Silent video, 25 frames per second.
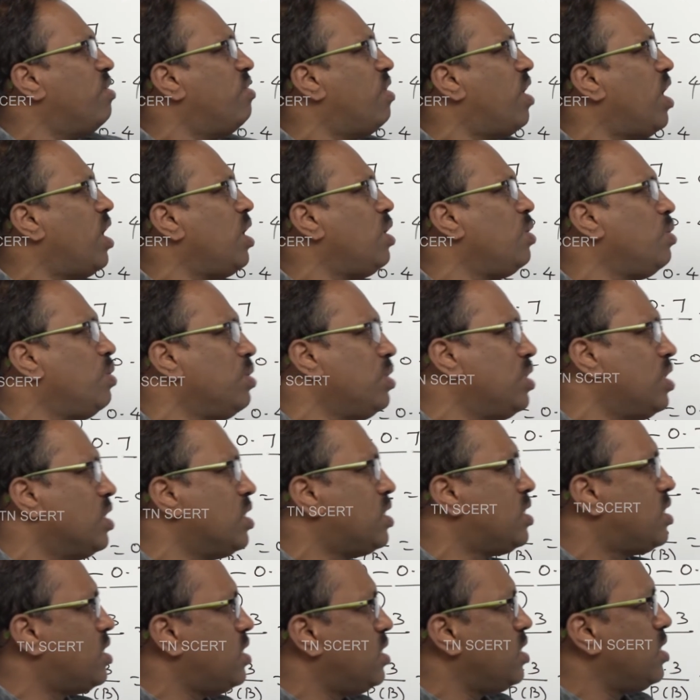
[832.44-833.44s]
the value in
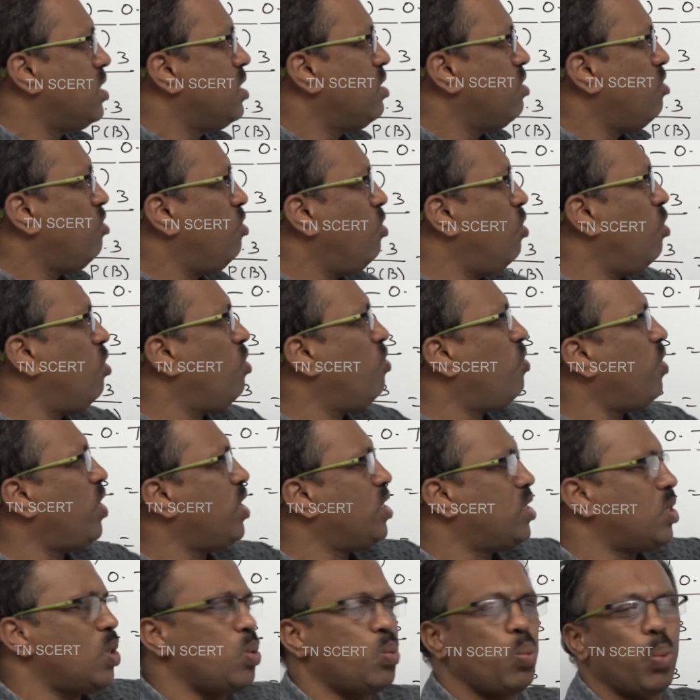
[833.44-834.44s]
this? 4,
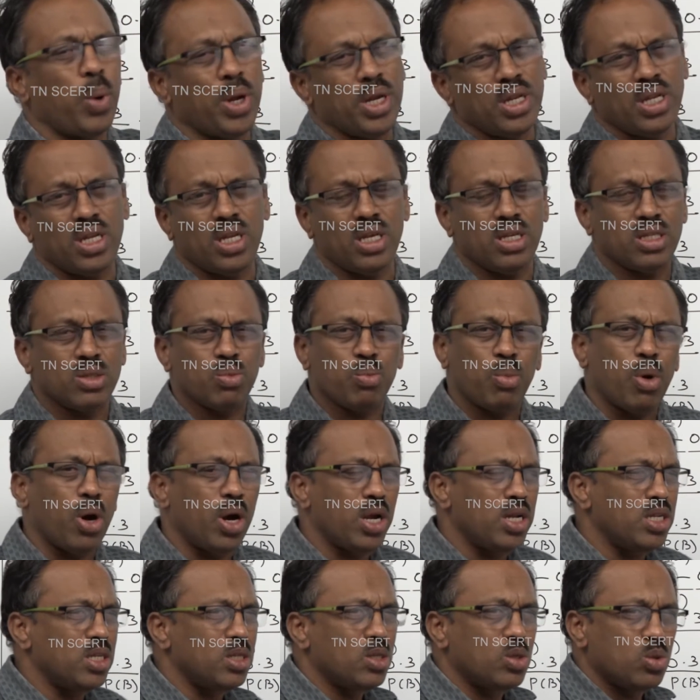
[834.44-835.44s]
5, 6, 20 is
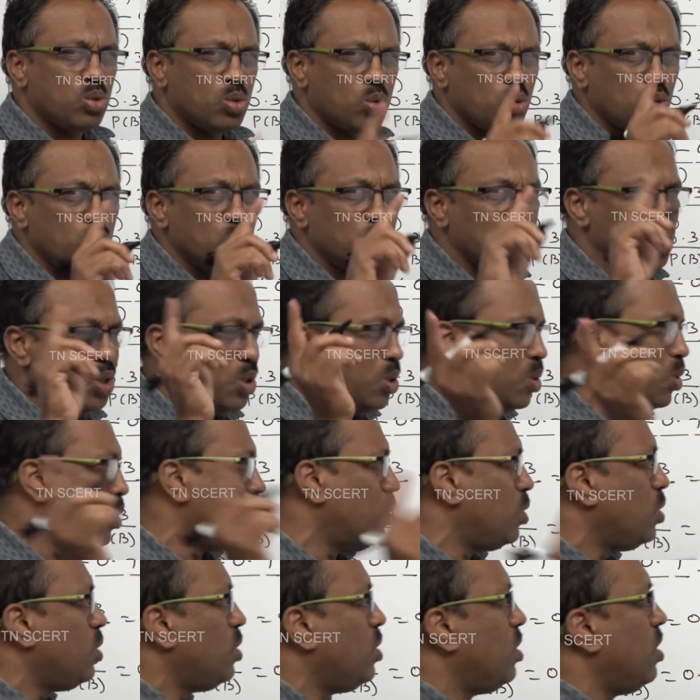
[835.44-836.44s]

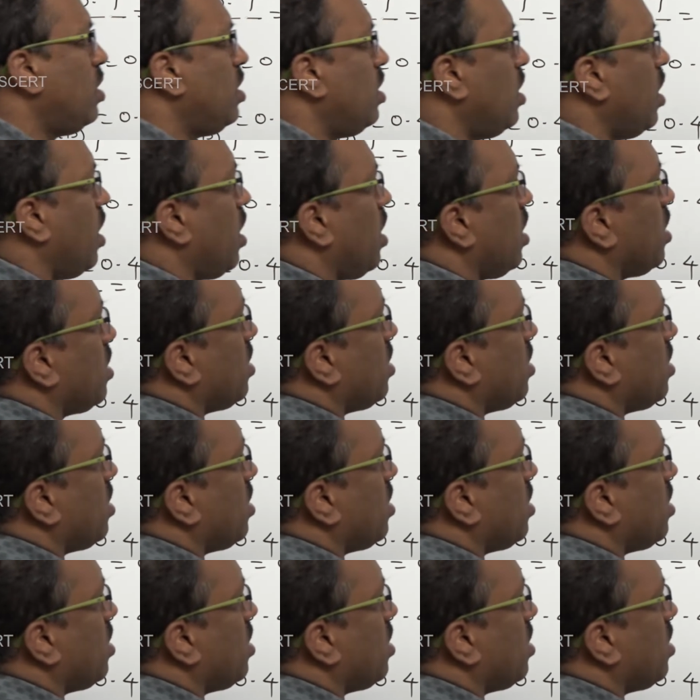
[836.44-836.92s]
0.20, that